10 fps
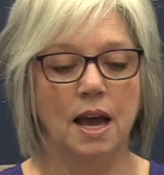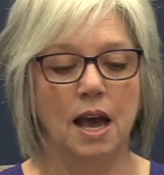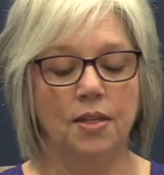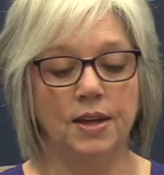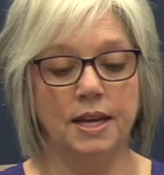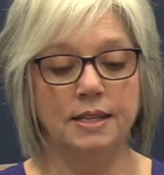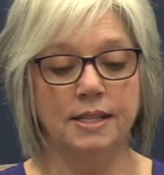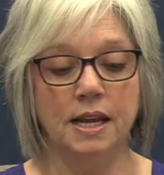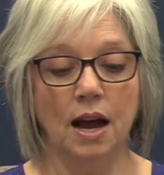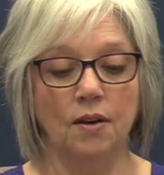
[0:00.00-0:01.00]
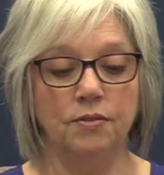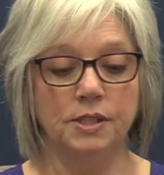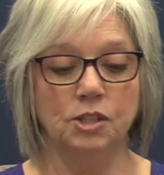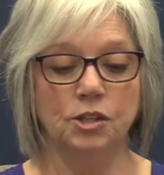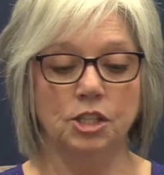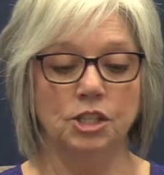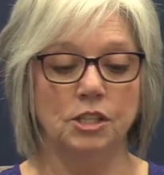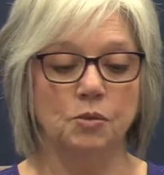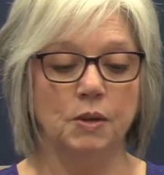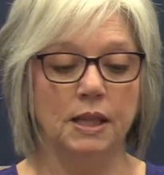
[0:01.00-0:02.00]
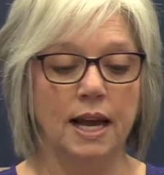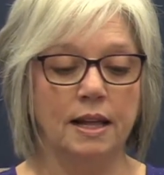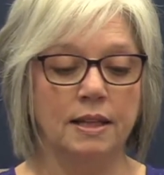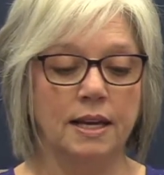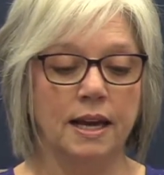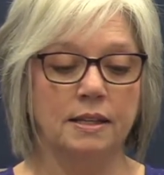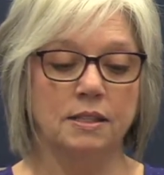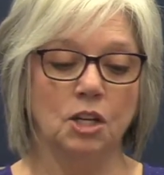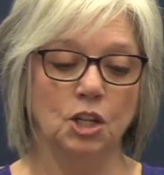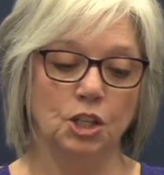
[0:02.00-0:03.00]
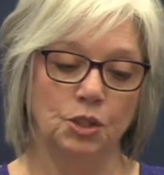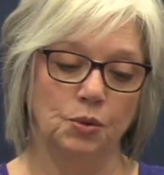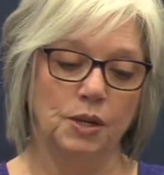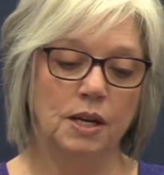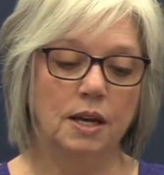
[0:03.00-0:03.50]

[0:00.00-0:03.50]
the easing of restrictions would likely exclude